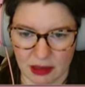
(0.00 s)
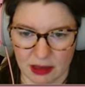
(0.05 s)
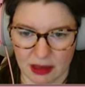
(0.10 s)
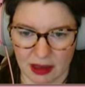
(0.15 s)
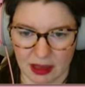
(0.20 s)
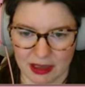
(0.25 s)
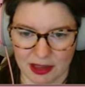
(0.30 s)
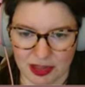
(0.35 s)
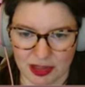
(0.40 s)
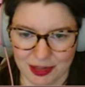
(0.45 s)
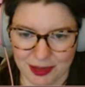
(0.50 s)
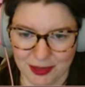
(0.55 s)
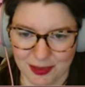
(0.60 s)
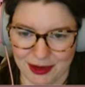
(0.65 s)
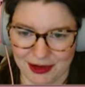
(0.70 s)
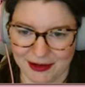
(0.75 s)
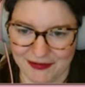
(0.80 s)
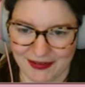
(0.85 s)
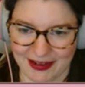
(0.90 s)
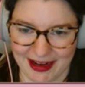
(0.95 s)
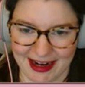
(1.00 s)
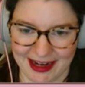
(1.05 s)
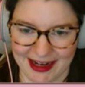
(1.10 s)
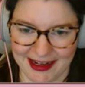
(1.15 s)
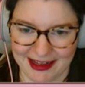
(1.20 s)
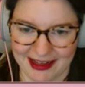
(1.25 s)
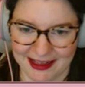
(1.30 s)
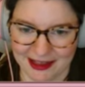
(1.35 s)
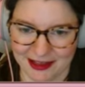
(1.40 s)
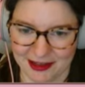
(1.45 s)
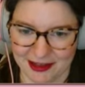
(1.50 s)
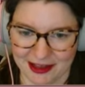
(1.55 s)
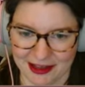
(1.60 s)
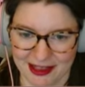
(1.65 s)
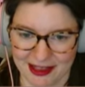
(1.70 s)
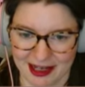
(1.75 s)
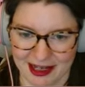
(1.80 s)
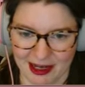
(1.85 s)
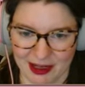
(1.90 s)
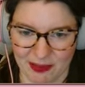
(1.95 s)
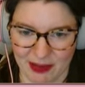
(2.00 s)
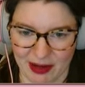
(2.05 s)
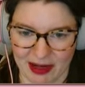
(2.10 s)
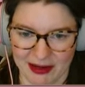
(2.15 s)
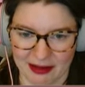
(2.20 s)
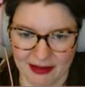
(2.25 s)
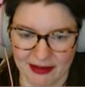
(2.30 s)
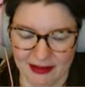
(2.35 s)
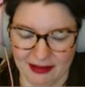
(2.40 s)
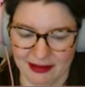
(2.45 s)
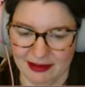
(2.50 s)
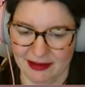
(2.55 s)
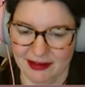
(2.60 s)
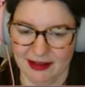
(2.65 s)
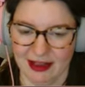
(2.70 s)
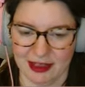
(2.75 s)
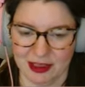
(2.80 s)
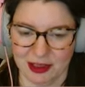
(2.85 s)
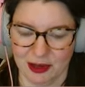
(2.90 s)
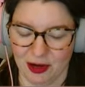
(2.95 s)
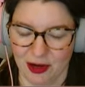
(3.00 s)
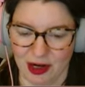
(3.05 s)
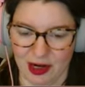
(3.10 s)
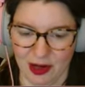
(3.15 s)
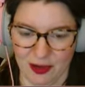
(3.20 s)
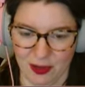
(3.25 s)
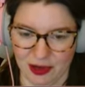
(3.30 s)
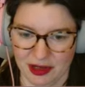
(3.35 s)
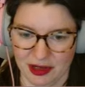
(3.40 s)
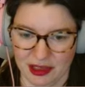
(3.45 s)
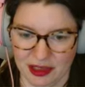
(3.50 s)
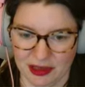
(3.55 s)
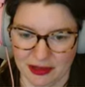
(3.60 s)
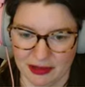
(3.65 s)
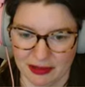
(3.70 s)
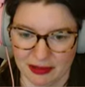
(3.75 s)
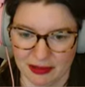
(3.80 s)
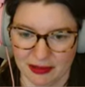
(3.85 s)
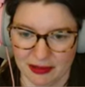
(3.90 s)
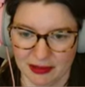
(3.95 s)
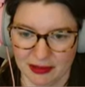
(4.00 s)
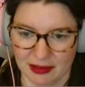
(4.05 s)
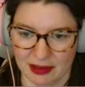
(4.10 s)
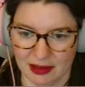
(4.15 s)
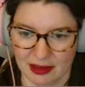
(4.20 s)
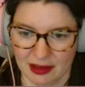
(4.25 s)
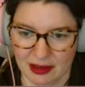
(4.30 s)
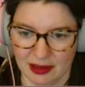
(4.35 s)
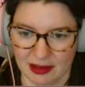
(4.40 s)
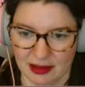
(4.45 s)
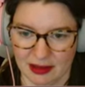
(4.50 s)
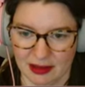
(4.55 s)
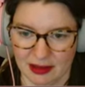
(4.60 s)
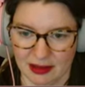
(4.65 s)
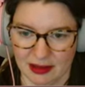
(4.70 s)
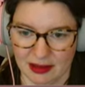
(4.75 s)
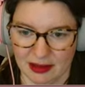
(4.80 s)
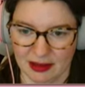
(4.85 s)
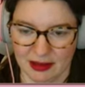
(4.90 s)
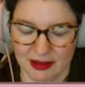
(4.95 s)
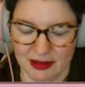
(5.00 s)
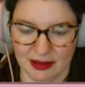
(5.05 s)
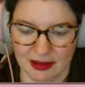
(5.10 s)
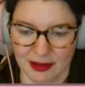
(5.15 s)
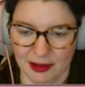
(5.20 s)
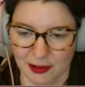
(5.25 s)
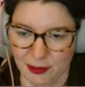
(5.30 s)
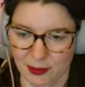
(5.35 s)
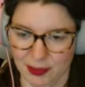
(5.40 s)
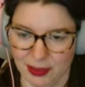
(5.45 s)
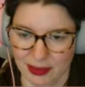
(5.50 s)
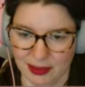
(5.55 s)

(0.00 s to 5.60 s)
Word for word: I just want to find this other dark panel. That's all I want to do. Nope.